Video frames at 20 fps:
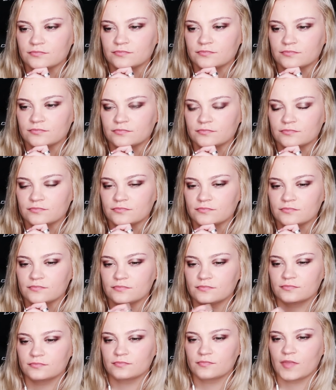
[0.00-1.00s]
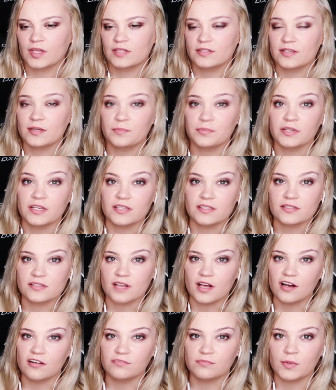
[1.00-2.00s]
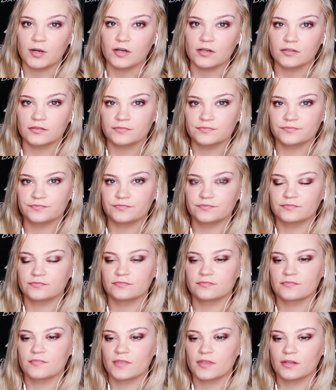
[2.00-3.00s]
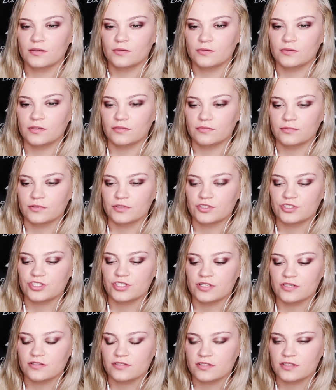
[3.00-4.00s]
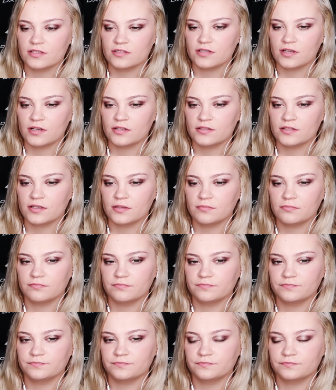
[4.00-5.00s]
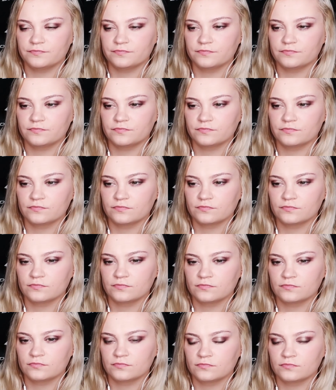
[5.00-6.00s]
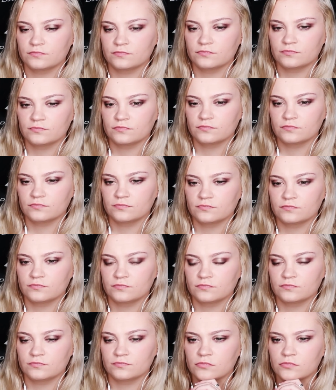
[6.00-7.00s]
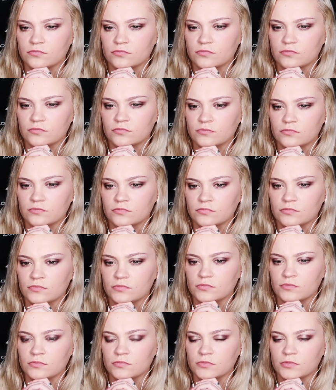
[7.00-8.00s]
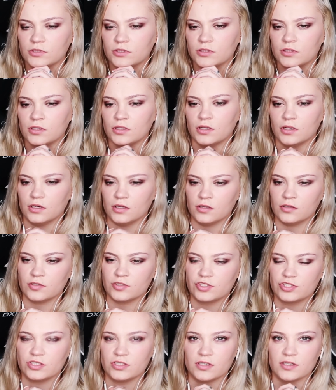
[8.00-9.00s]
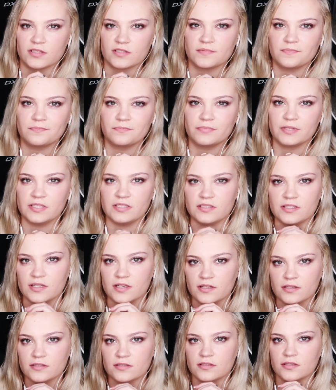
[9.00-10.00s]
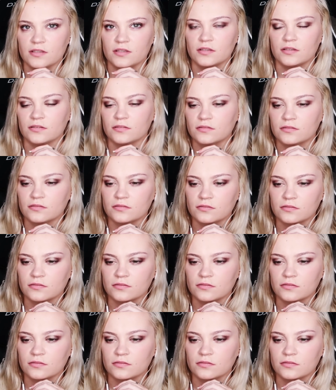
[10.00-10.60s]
time focusing it's like playing softball. Up, I won't catch your ass off the the Let's time. just say a silent prayer for our sister Maria. You heard me. Everyone oh, she has PTSD.